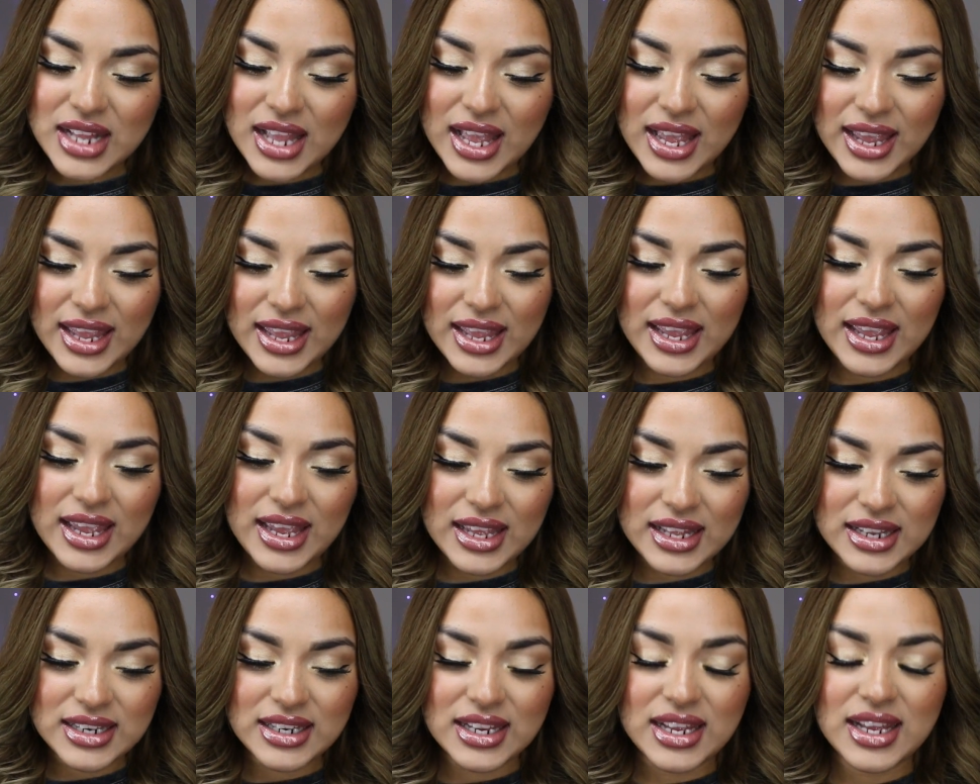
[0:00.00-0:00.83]

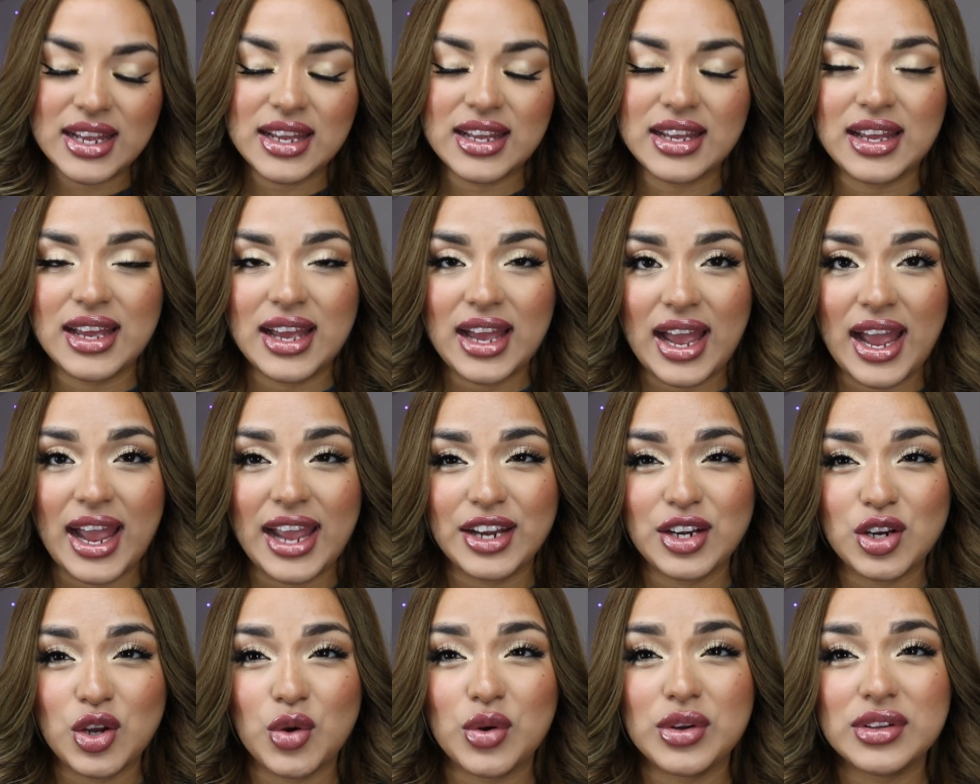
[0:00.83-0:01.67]
and I
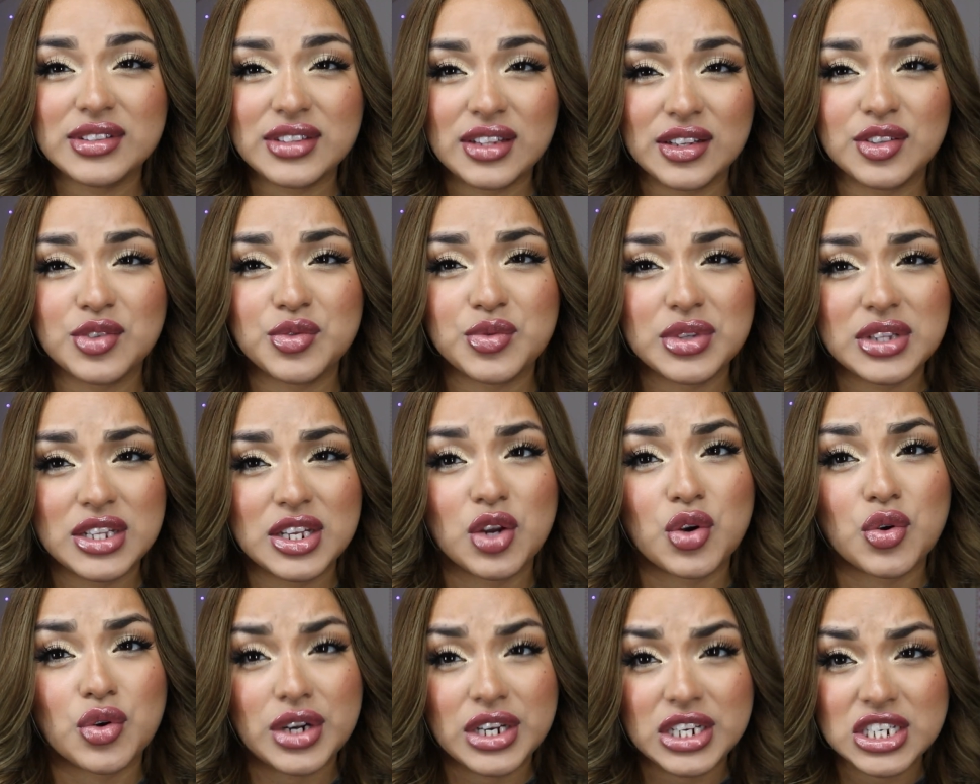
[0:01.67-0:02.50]
know it sounds really
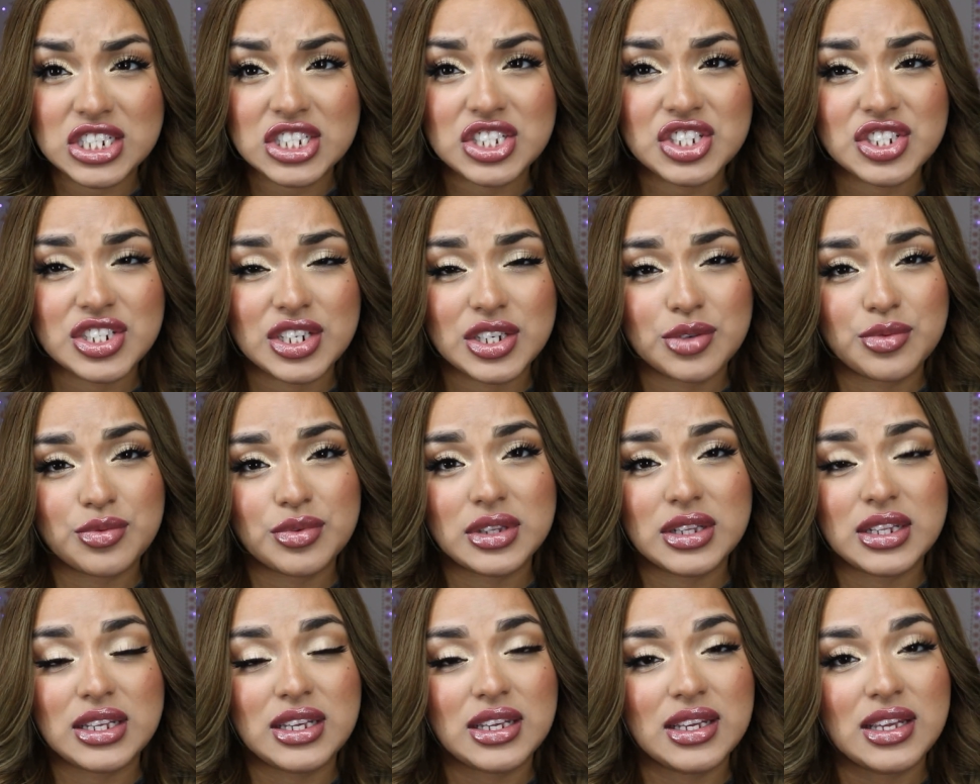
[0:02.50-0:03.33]
cringe and
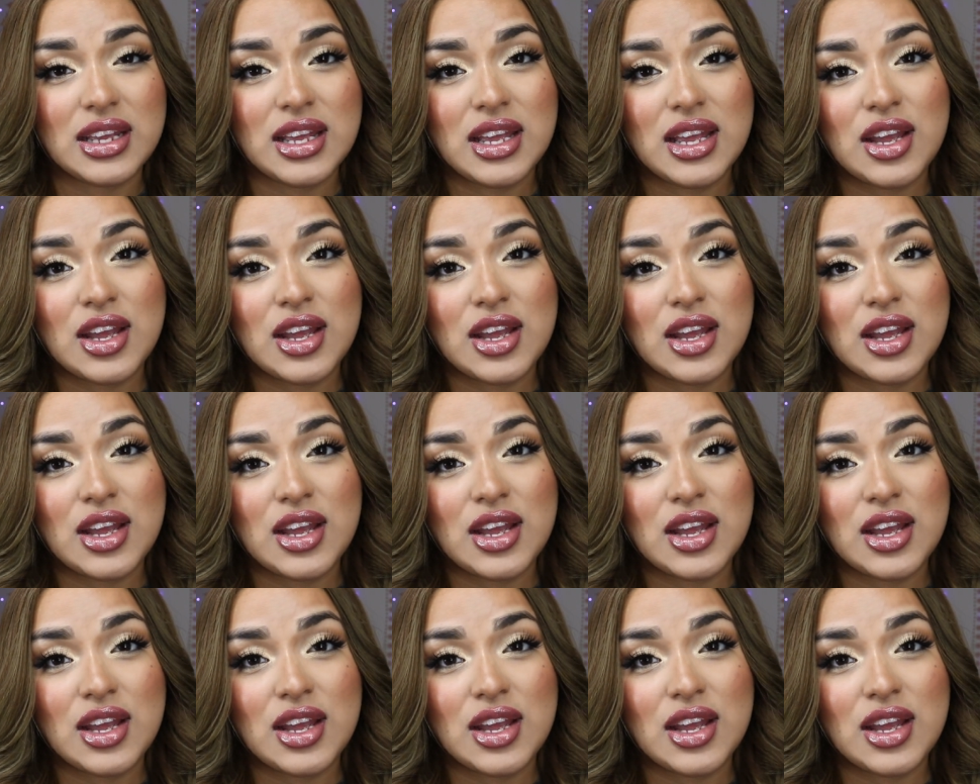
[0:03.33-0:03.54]
really